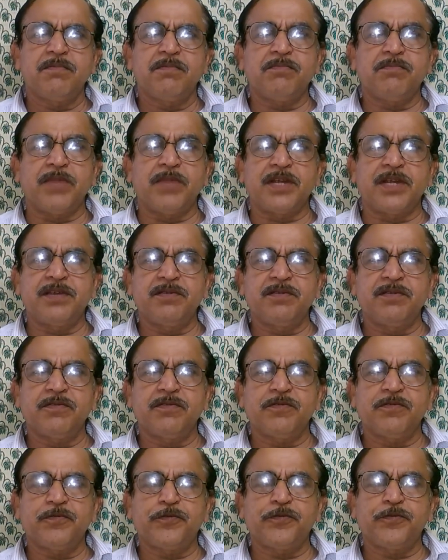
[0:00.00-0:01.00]
but
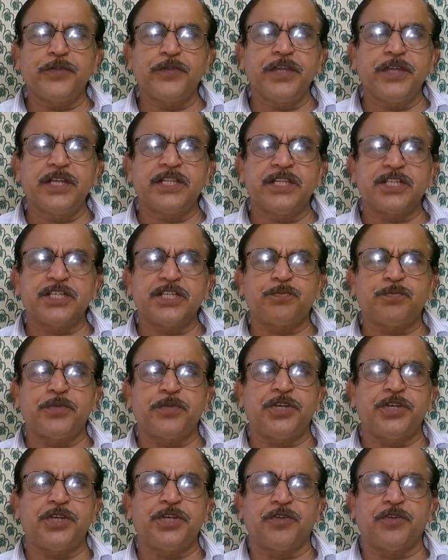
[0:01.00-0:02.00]
feel the
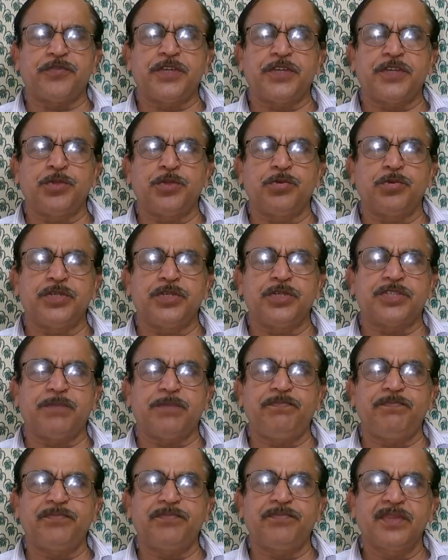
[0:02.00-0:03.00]
spirit of
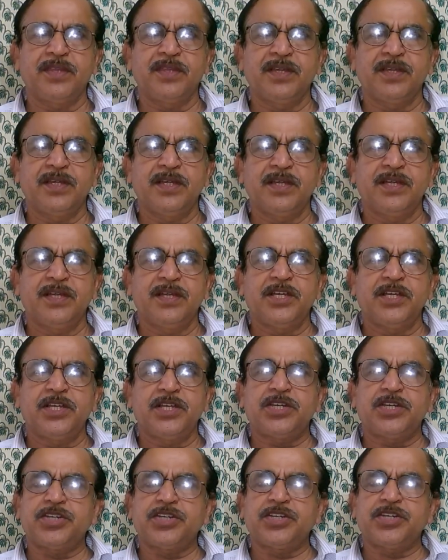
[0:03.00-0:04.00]
Hinduism.
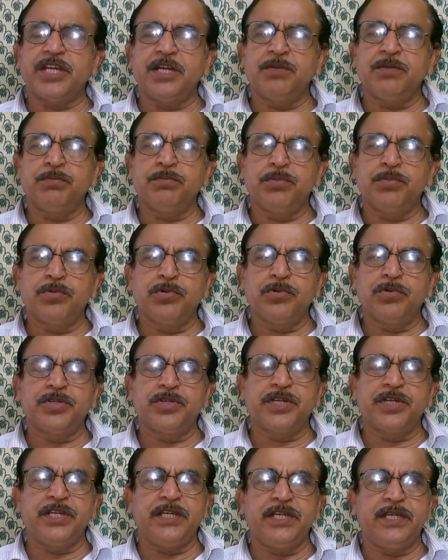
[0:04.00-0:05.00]
Tell
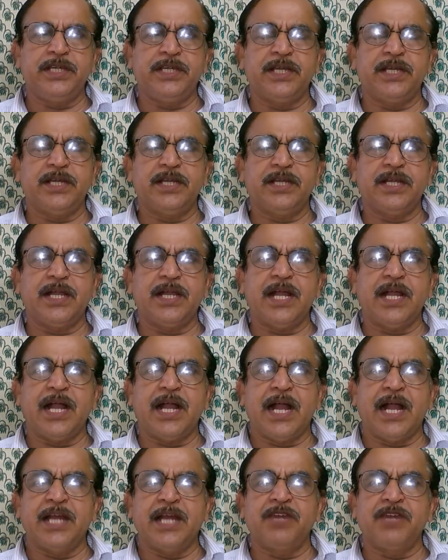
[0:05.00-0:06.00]
boldly
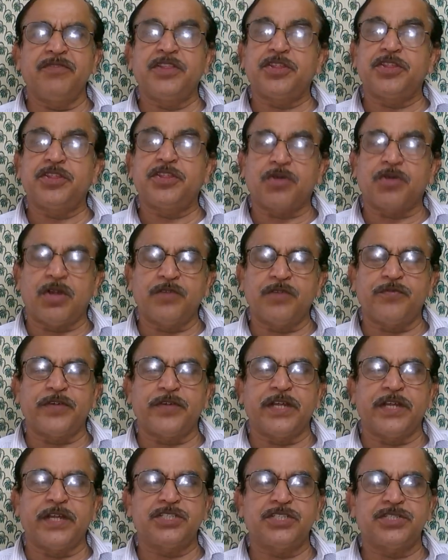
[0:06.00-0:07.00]
and with
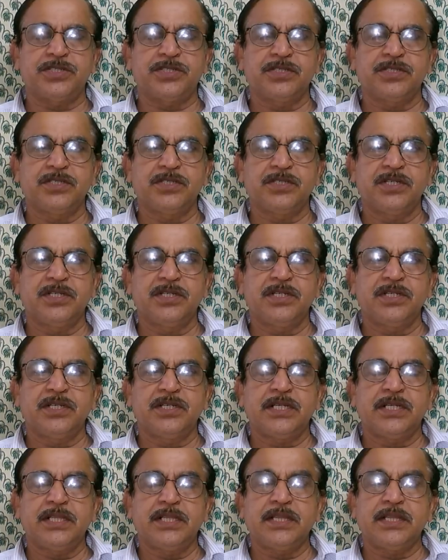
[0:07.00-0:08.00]
confidence
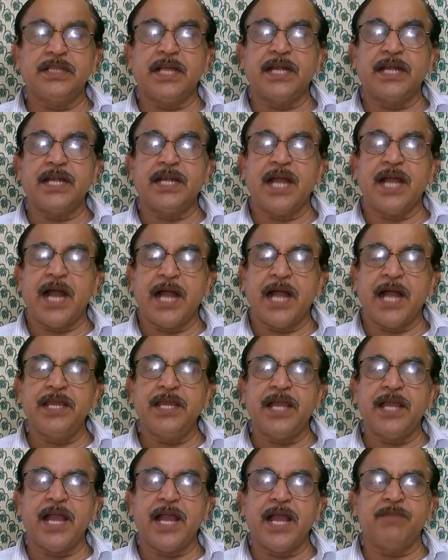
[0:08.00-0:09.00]
that
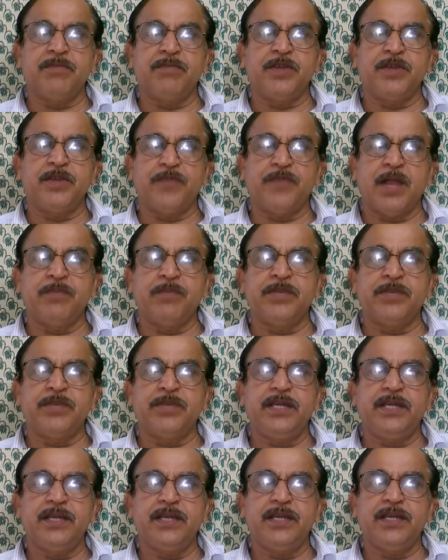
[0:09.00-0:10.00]
I and my
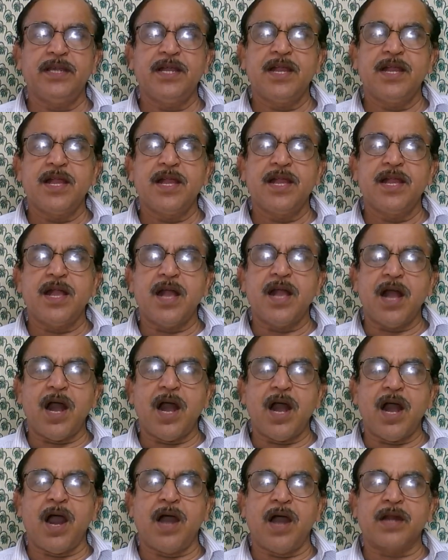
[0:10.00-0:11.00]
family
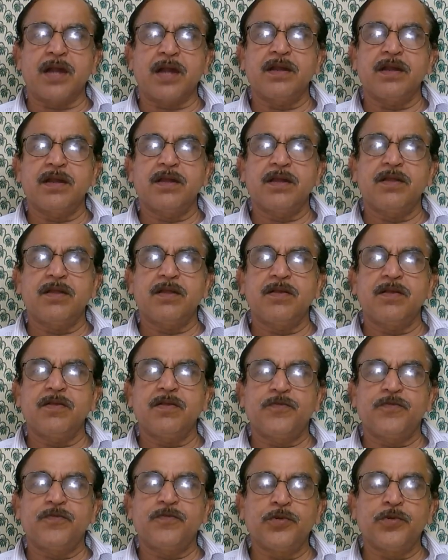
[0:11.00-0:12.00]
are
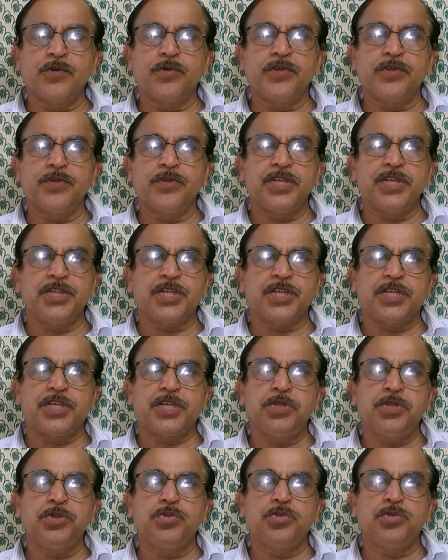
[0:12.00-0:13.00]
following the
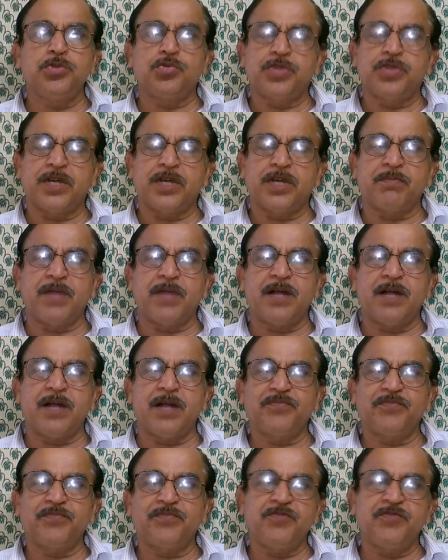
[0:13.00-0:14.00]
Hindu
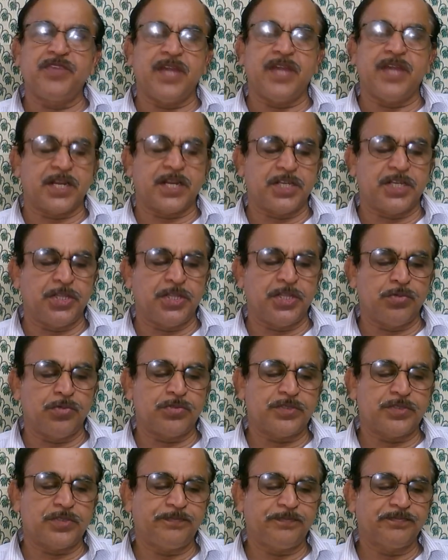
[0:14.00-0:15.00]
Dharma. We are
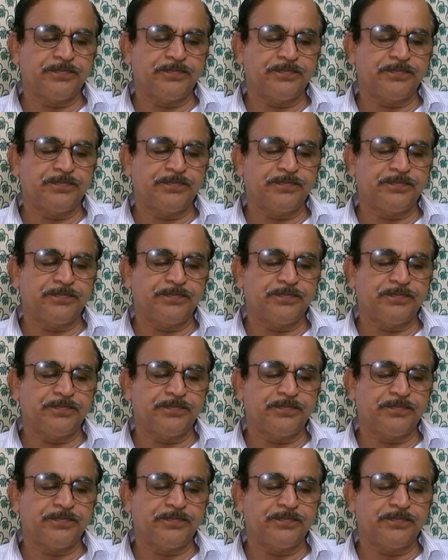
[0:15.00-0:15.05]
Hindus.